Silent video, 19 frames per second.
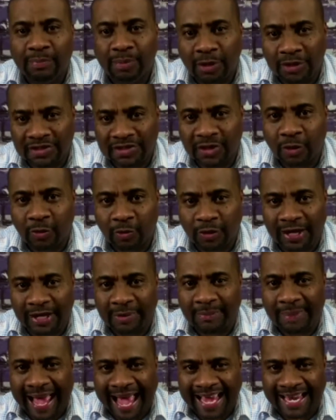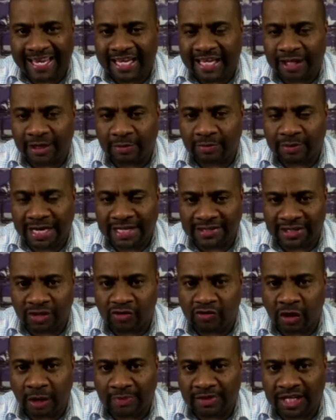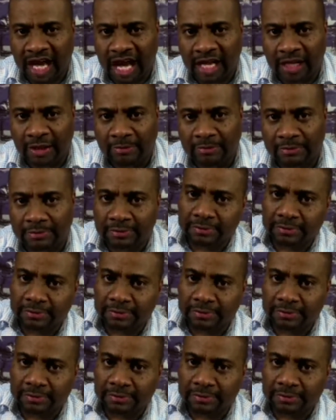puts the win back in President Trump's column.